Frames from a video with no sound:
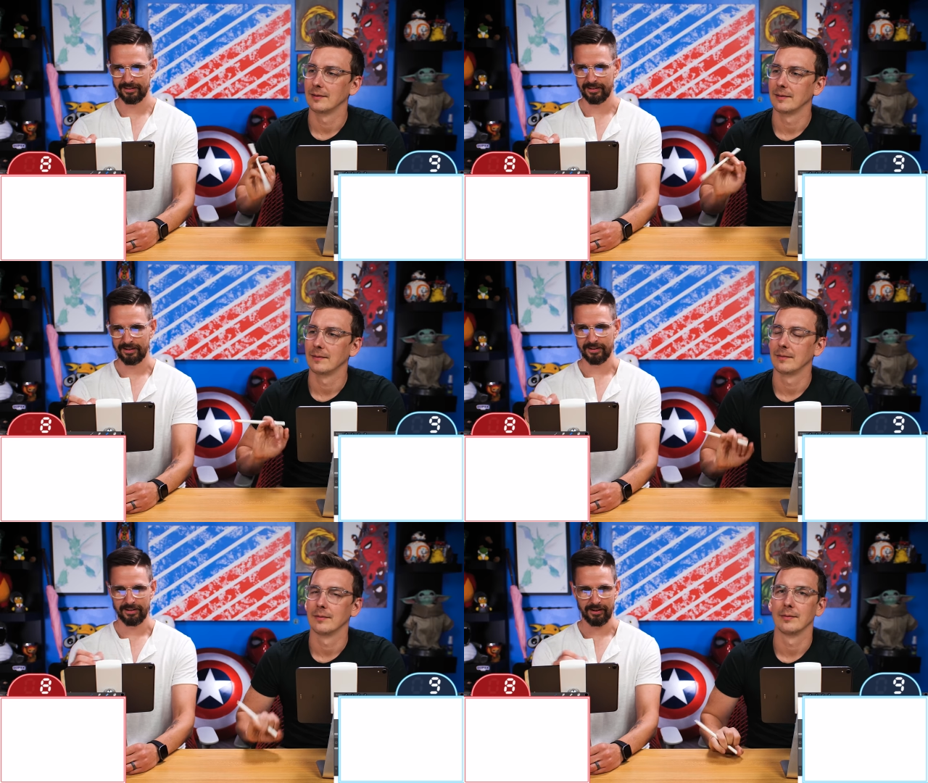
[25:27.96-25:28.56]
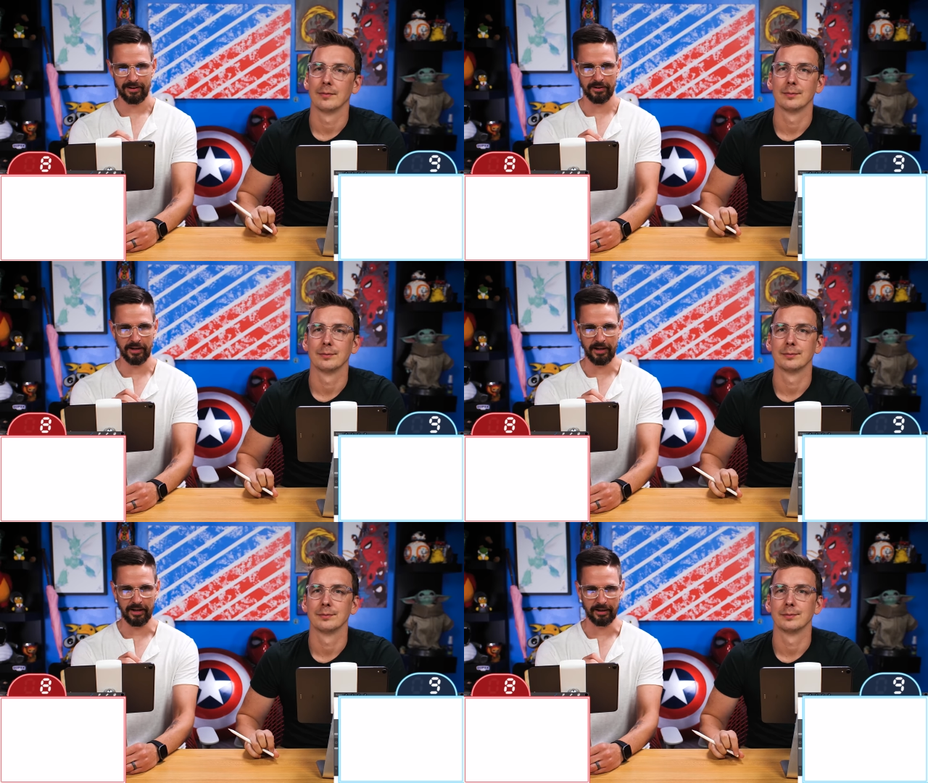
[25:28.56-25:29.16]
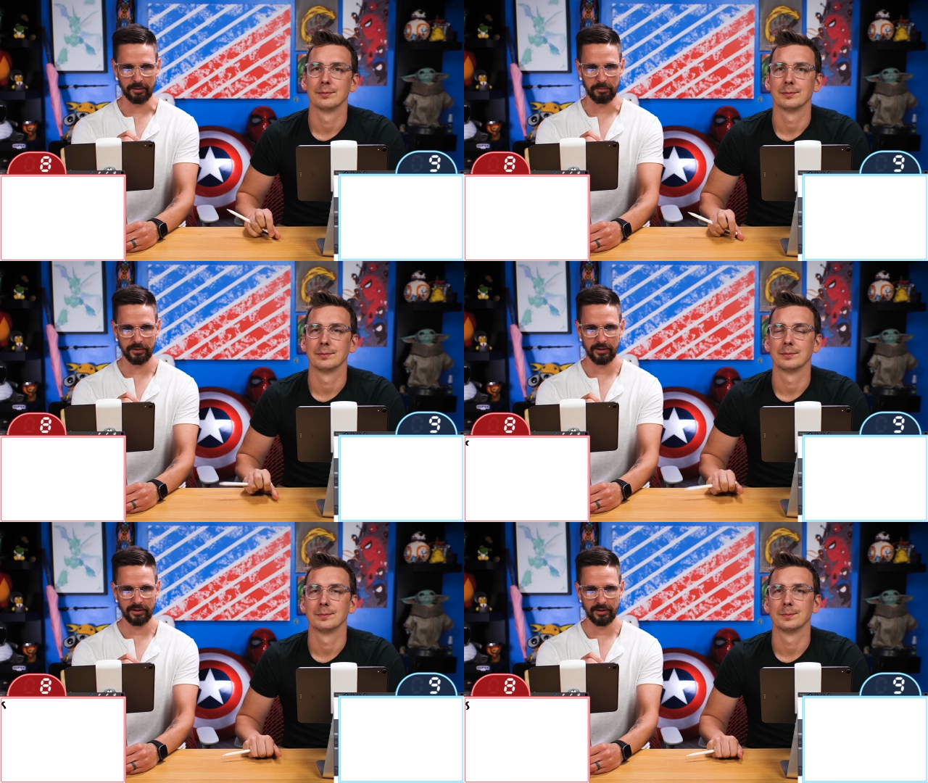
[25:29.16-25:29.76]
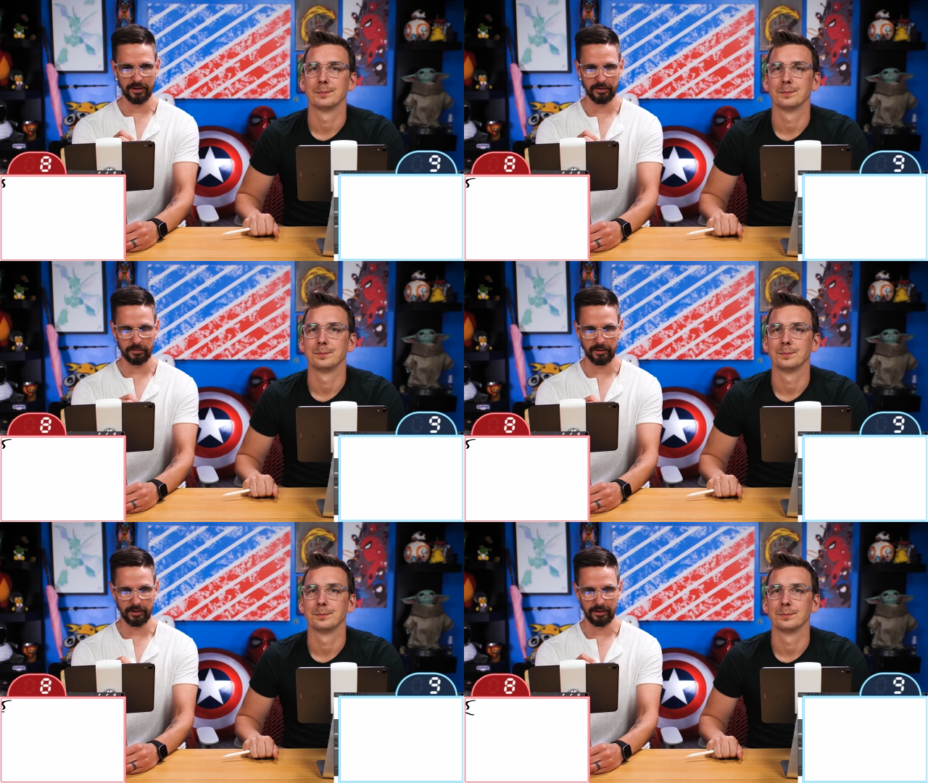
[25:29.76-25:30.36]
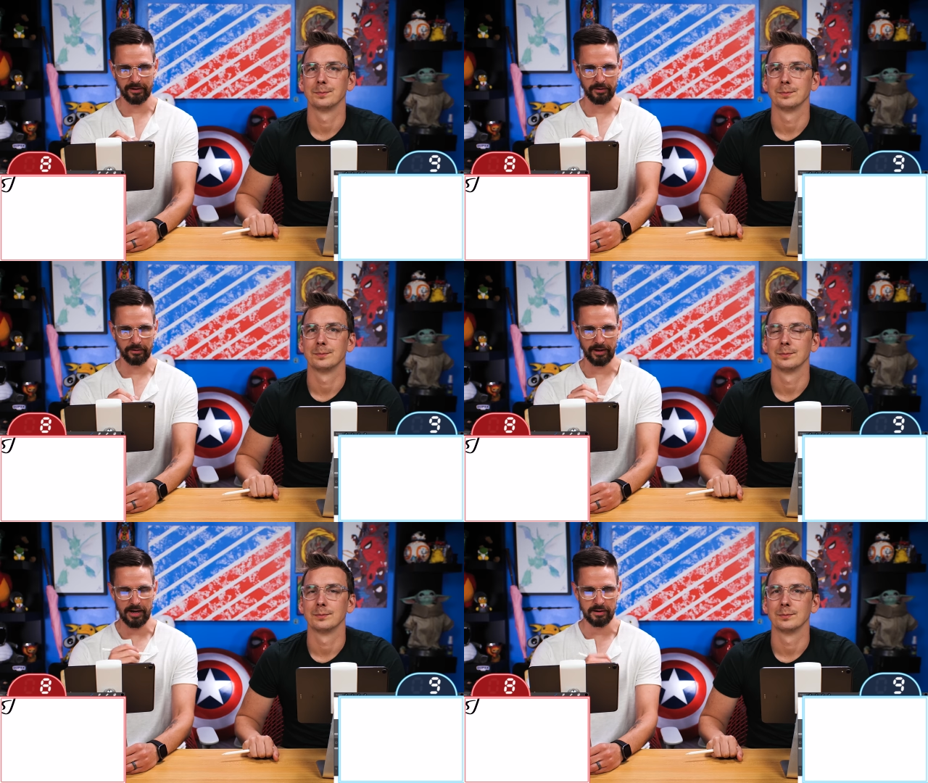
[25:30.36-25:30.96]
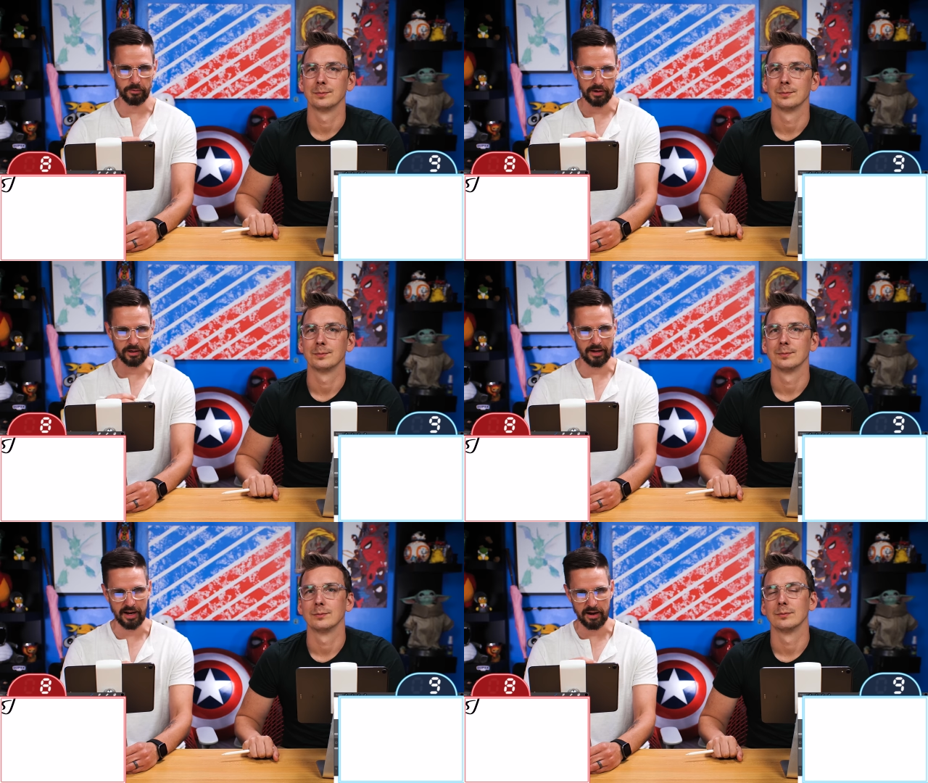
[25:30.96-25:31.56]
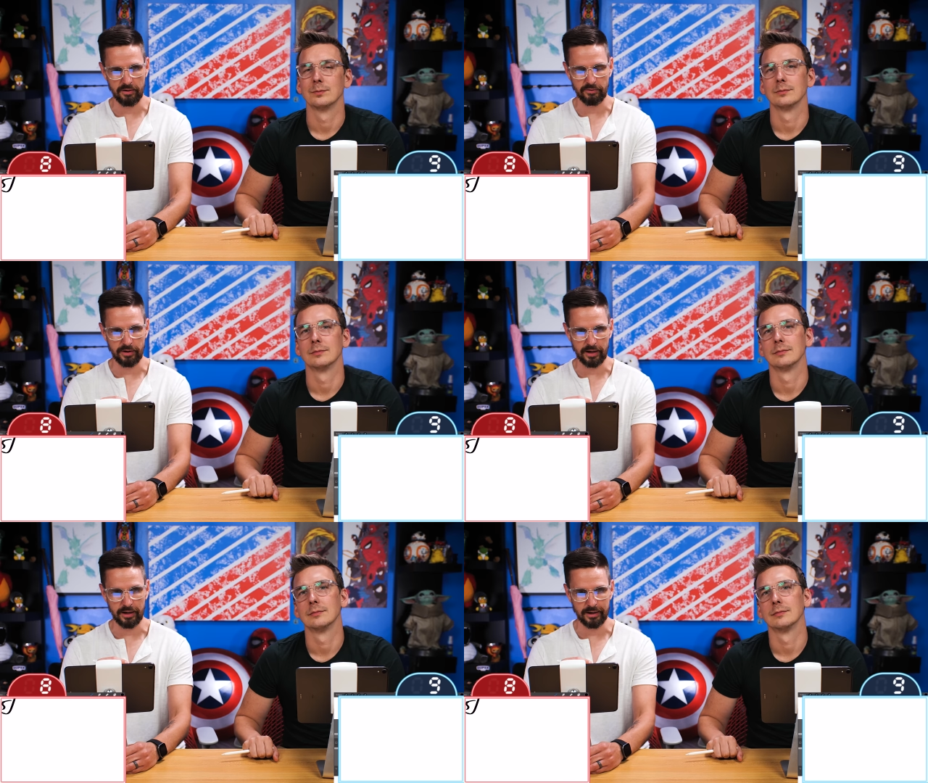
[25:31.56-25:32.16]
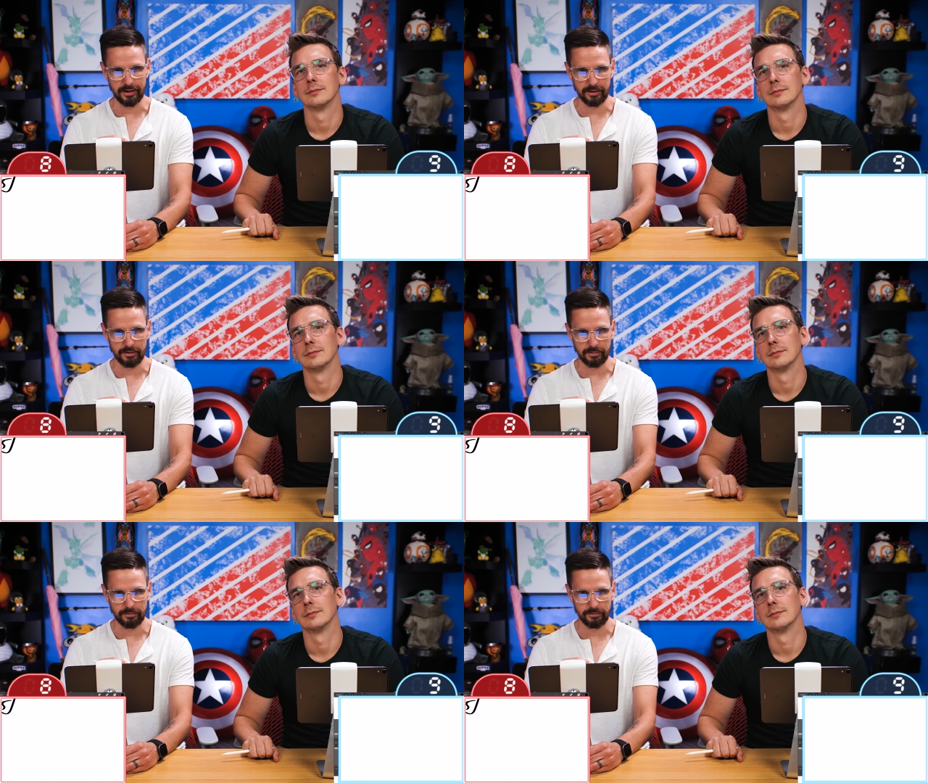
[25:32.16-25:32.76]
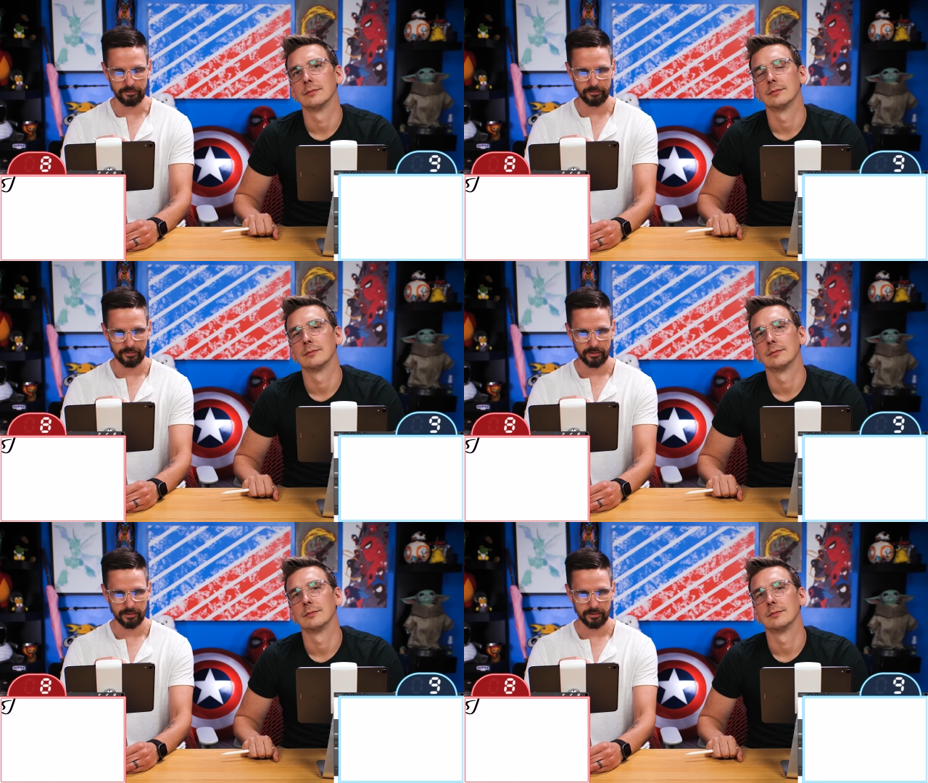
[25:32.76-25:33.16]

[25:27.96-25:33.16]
Speaker 1: Okay. On a uh, completely unrelated note, Kat, if we could have a um,